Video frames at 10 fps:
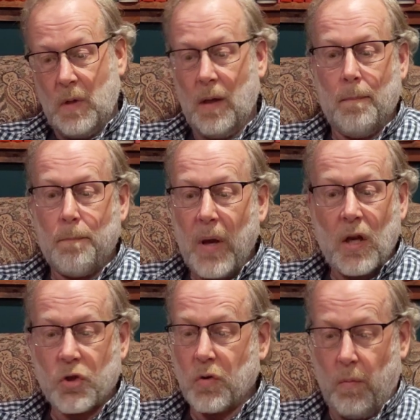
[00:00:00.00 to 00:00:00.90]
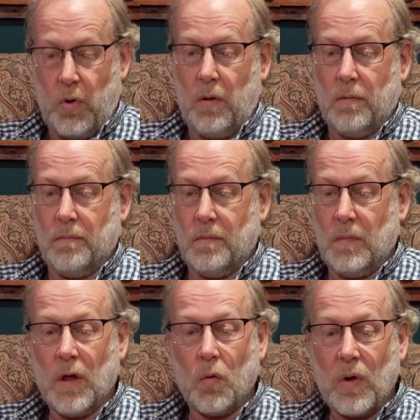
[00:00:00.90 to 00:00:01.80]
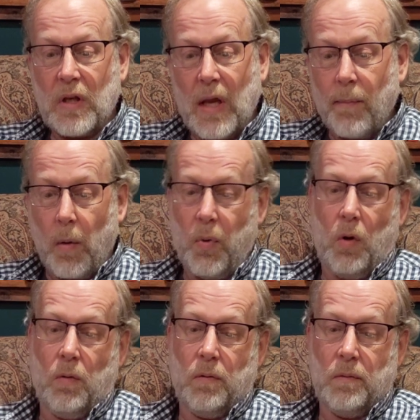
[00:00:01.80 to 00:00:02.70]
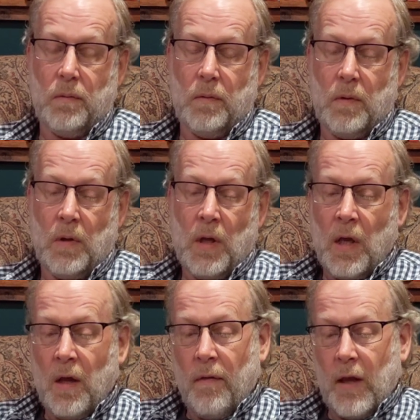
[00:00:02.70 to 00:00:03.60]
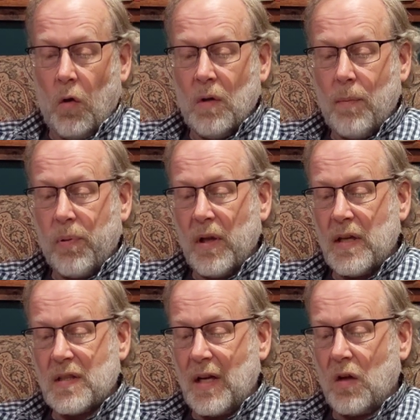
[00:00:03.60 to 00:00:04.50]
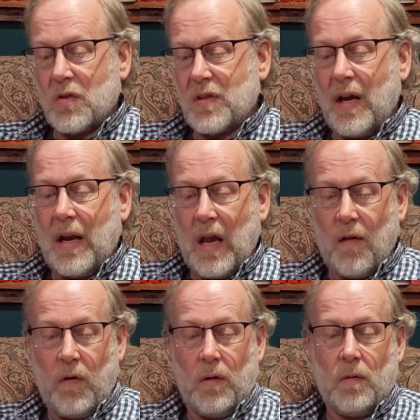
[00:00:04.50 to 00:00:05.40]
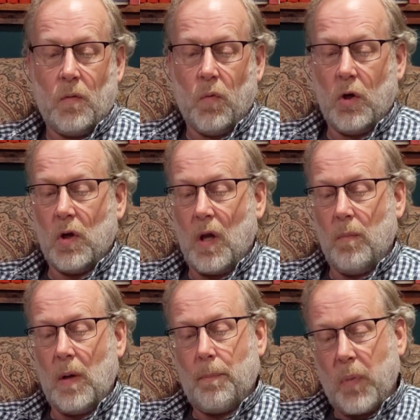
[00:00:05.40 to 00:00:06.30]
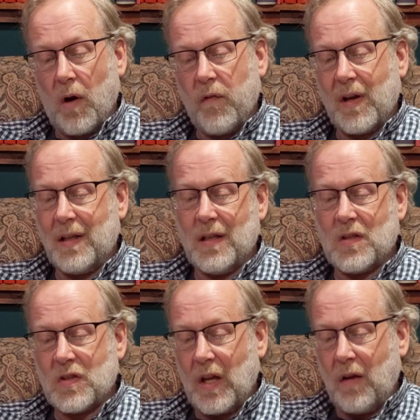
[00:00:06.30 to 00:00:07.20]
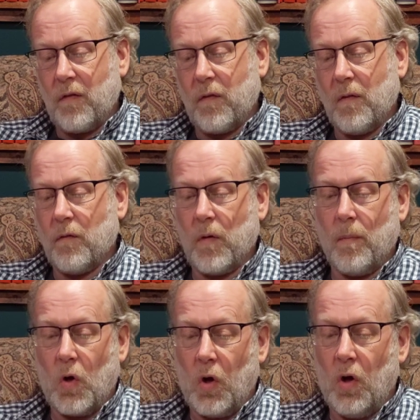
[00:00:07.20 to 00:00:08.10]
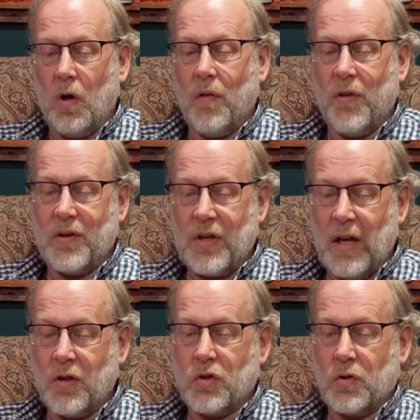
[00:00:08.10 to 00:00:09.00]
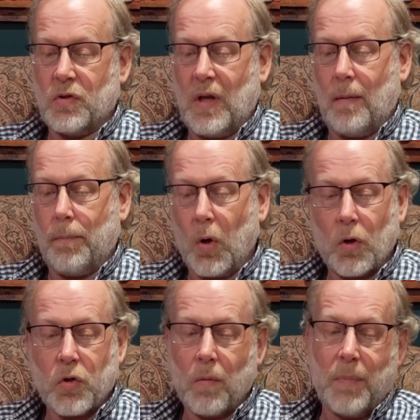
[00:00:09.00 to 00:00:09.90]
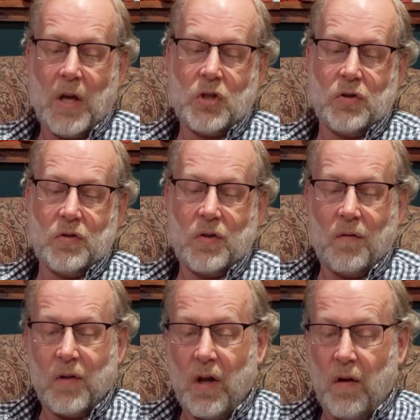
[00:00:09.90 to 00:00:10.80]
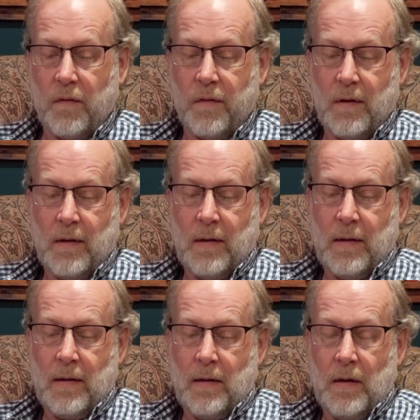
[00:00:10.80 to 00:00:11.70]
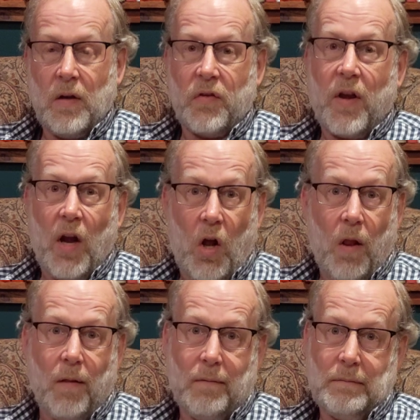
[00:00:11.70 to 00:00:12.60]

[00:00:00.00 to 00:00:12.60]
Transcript: impenetrable, irredeemable. The only place outside heaven where you can be perfectly safe from all the dangers and perturbations of love is hell.